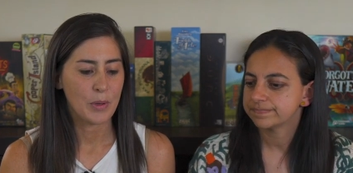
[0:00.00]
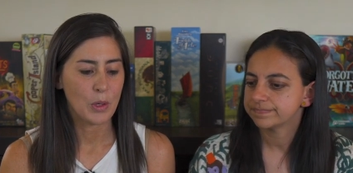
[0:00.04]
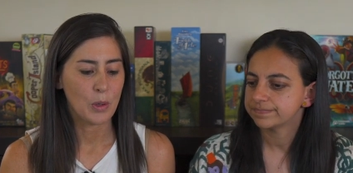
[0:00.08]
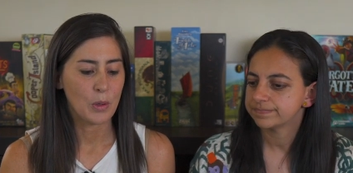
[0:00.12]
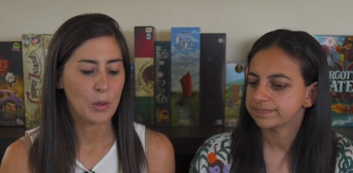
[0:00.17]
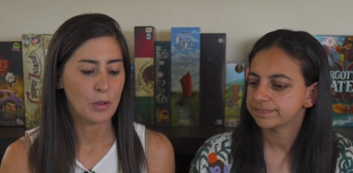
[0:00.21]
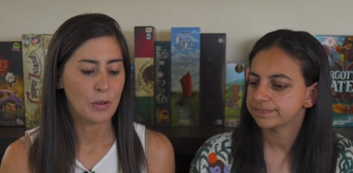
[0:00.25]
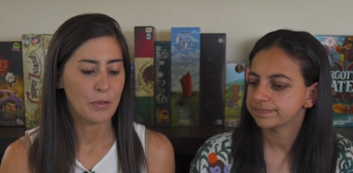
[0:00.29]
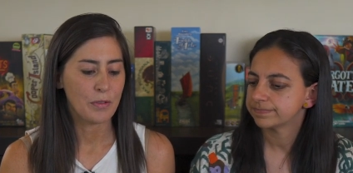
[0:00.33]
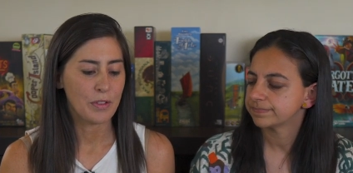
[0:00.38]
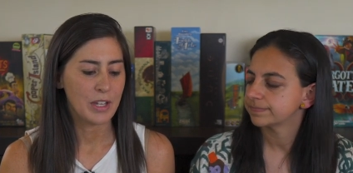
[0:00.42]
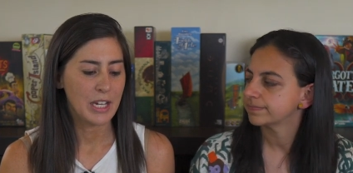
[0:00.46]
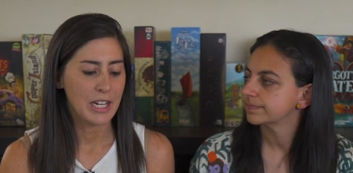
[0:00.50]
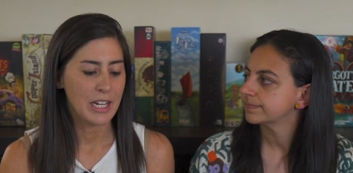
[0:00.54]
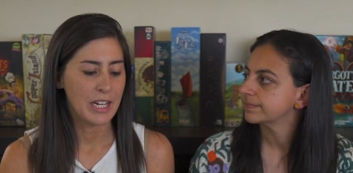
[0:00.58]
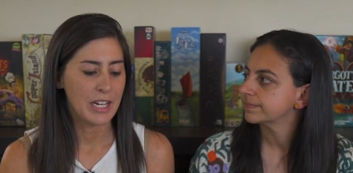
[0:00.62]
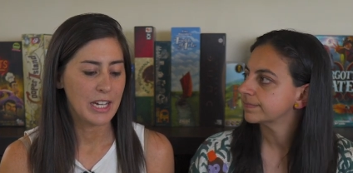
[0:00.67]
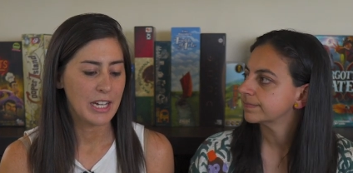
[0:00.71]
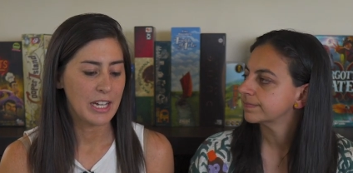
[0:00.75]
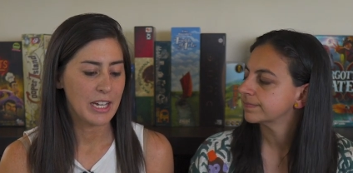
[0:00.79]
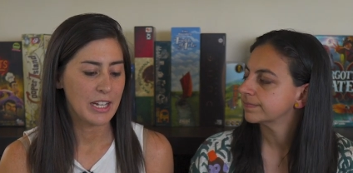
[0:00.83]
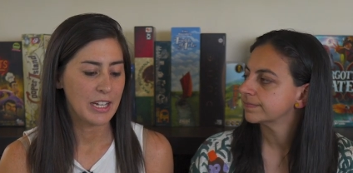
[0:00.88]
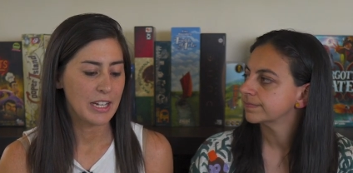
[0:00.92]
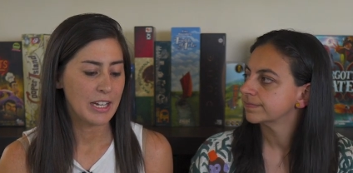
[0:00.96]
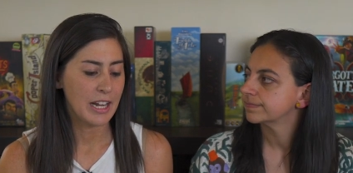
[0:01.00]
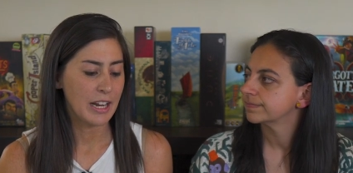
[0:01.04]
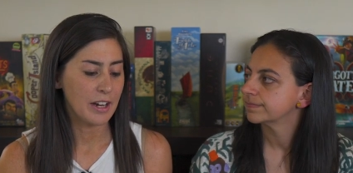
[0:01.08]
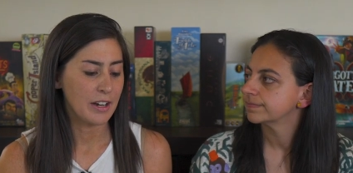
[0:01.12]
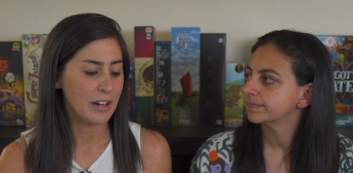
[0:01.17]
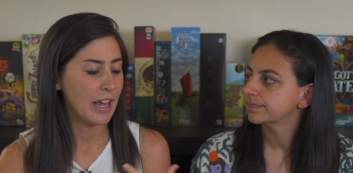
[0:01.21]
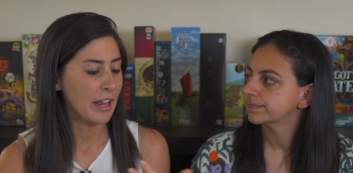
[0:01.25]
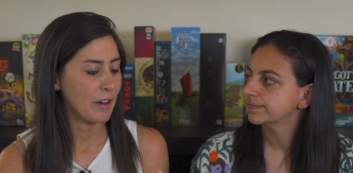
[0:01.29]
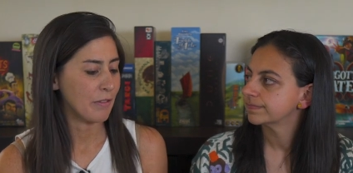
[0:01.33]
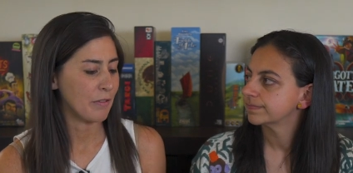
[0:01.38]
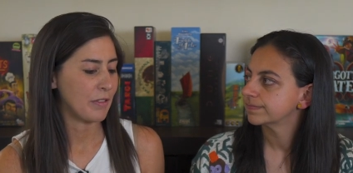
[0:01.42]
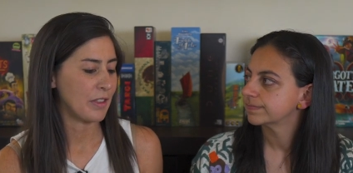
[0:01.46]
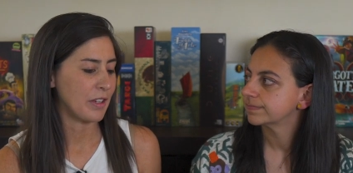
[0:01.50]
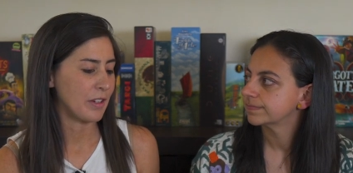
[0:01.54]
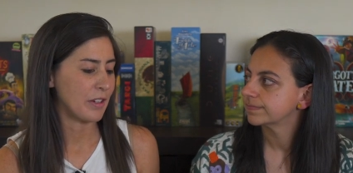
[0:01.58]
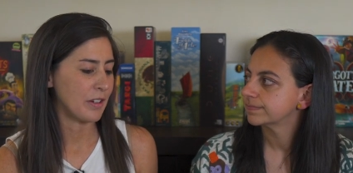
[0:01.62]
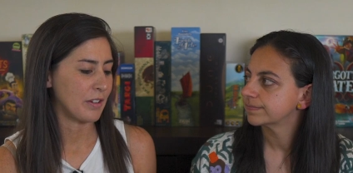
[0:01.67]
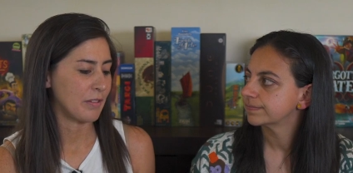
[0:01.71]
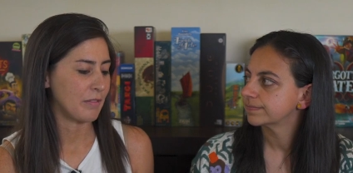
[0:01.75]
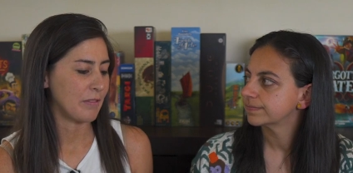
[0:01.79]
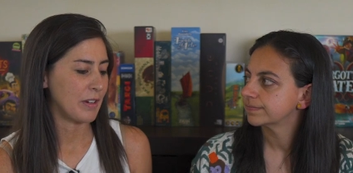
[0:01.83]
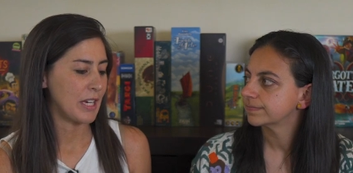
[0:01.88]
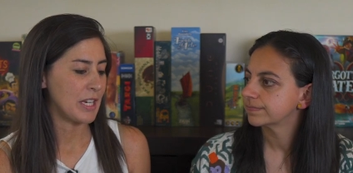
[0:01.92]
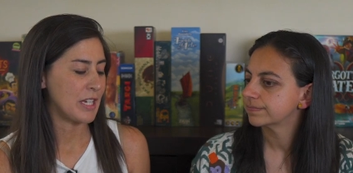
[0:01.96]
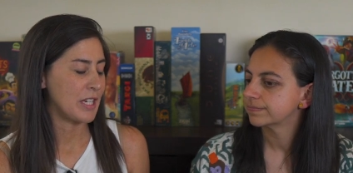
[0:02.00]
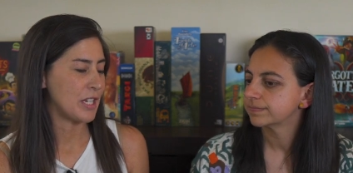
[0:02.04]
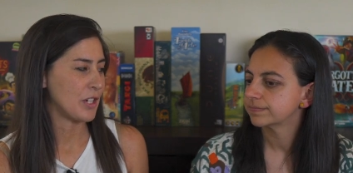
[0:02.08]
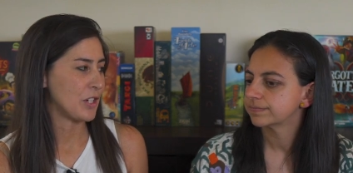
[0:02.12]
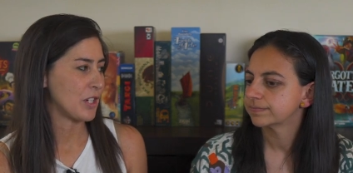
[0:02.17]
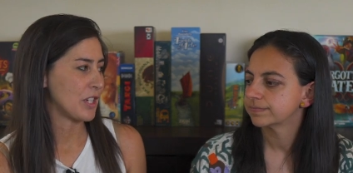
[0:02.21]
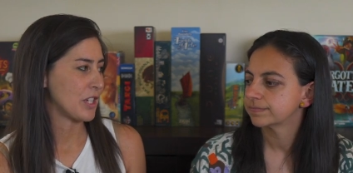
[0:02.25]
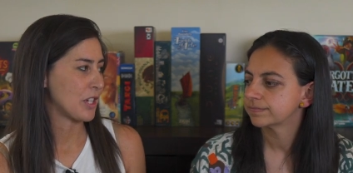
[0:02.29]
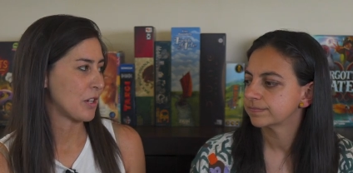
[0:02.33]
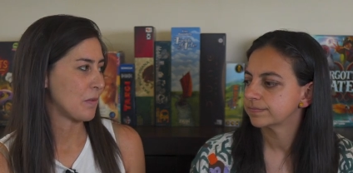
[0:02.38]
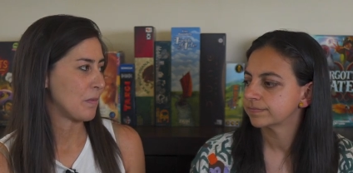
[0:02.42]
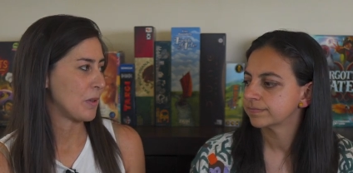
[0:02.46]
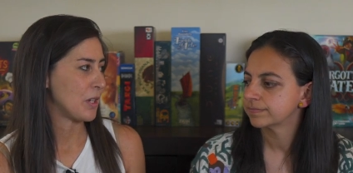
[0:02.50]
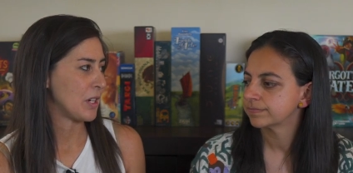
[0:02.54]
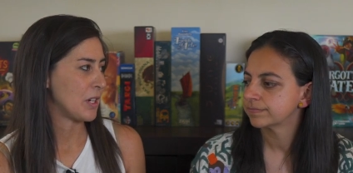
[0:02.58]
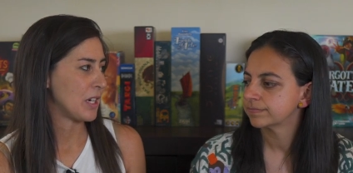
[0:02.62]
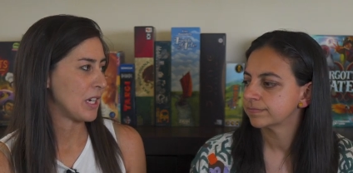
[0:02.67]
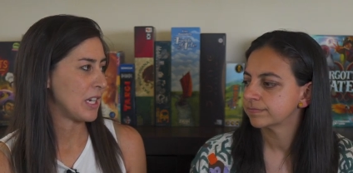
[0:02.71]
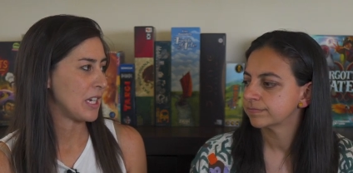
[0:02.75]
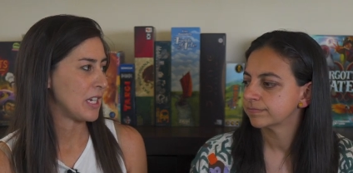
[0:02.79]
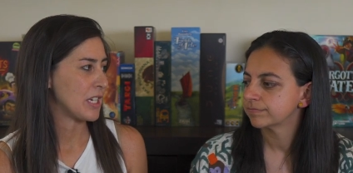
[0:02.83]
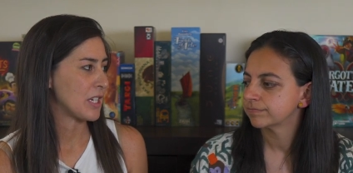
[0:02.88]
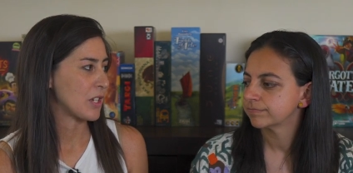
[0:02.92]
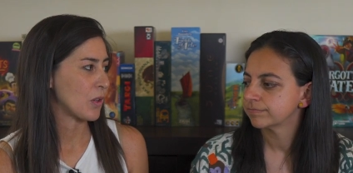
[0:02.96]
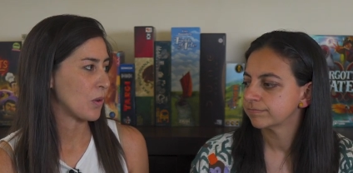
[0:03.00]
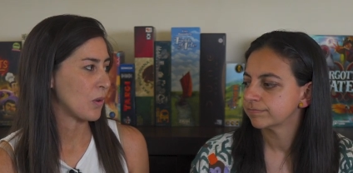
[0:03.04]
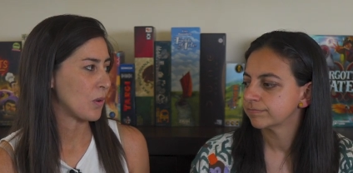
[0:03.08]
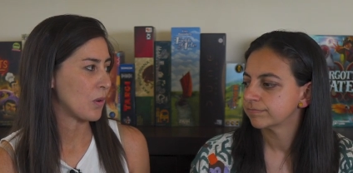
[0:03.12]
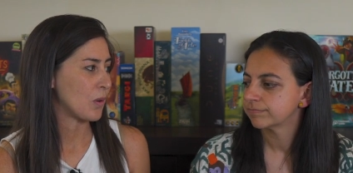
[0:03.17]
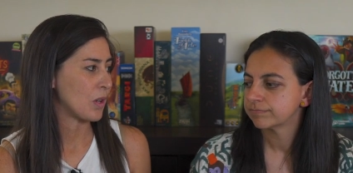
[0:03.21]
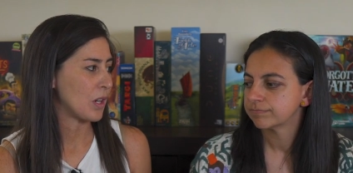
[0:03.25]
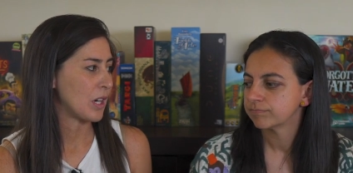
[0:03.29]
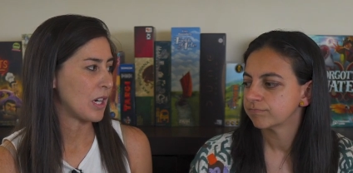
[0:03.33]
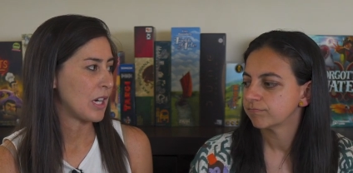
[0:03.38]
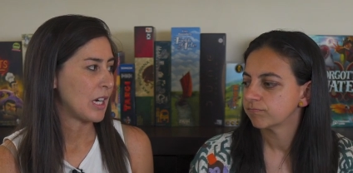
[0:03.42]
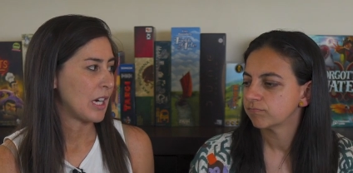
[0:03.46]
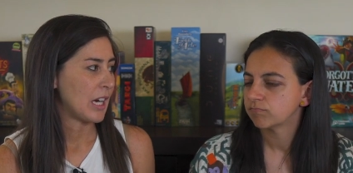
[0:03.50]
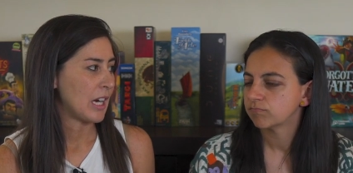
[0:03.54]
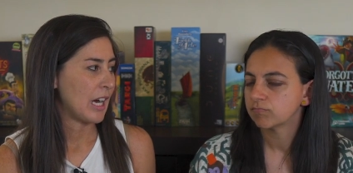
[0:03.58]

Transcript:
Speaker 1: all of the none of the indigenous communities or